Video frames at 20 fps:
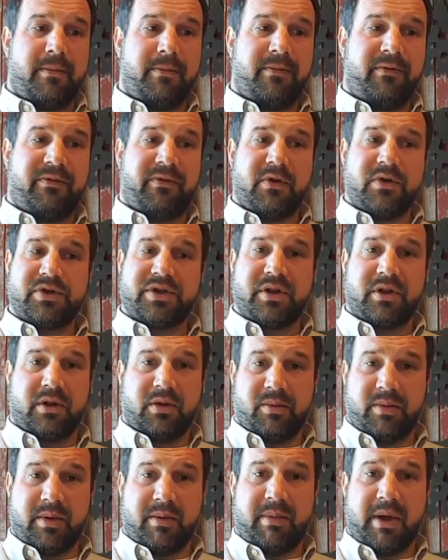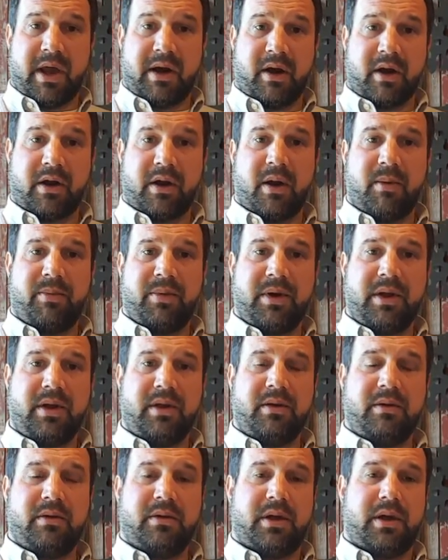First, a little bit about our
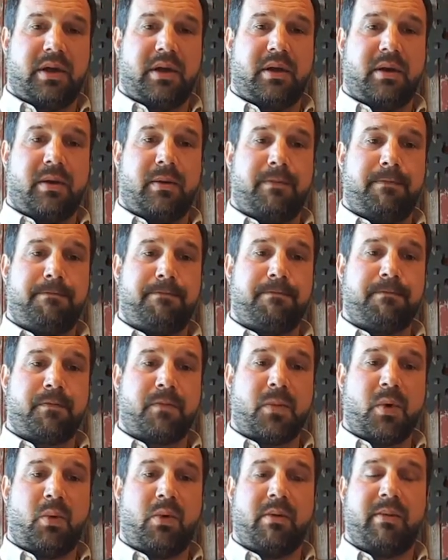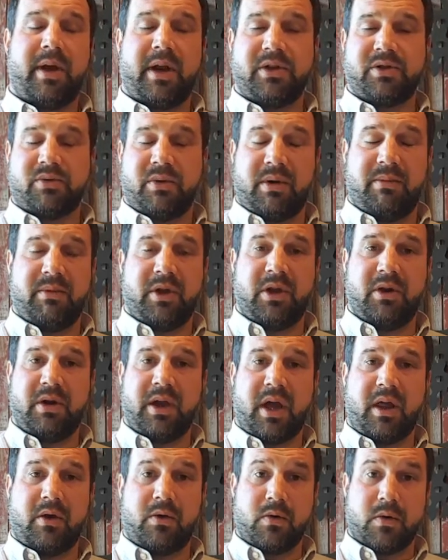company. We're about a $20 million
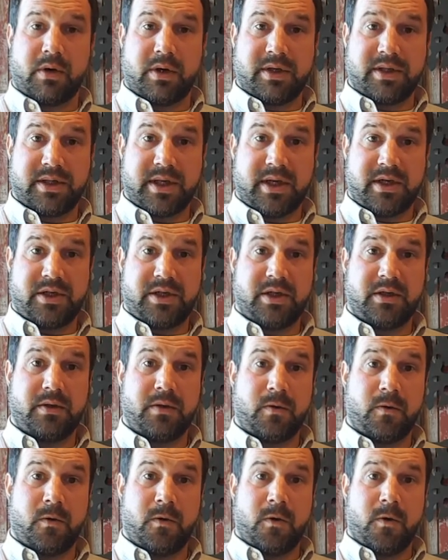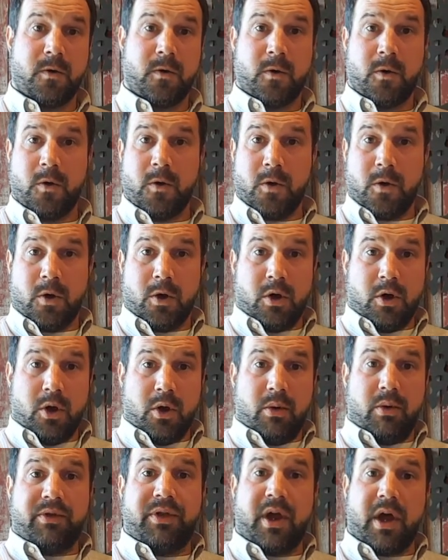organization
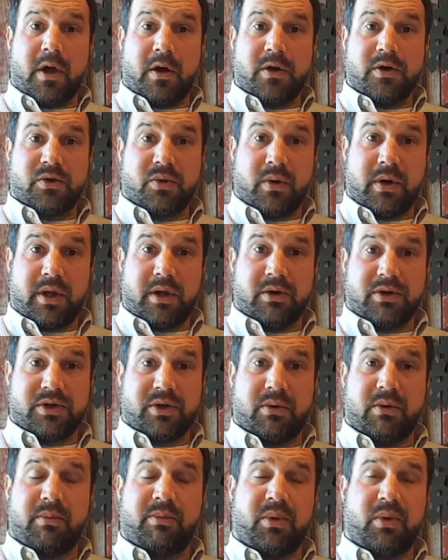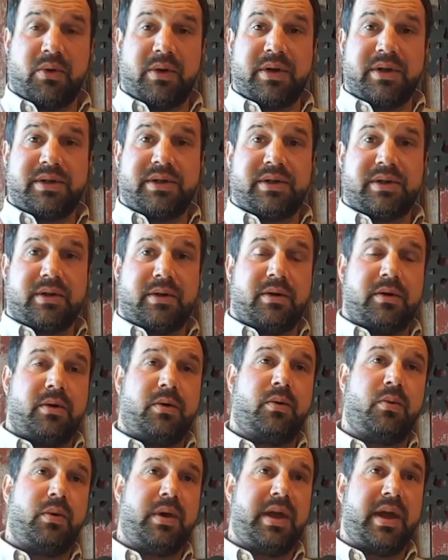with 120 or so employees.
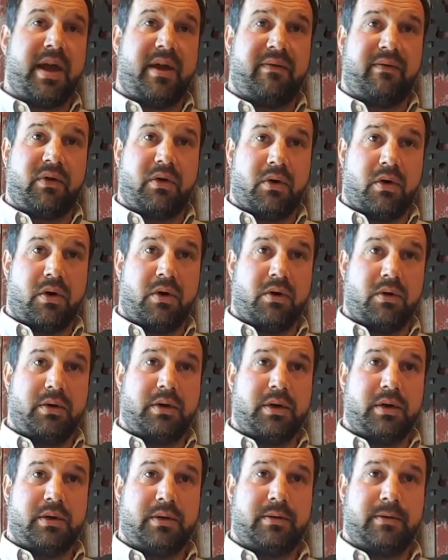We have grown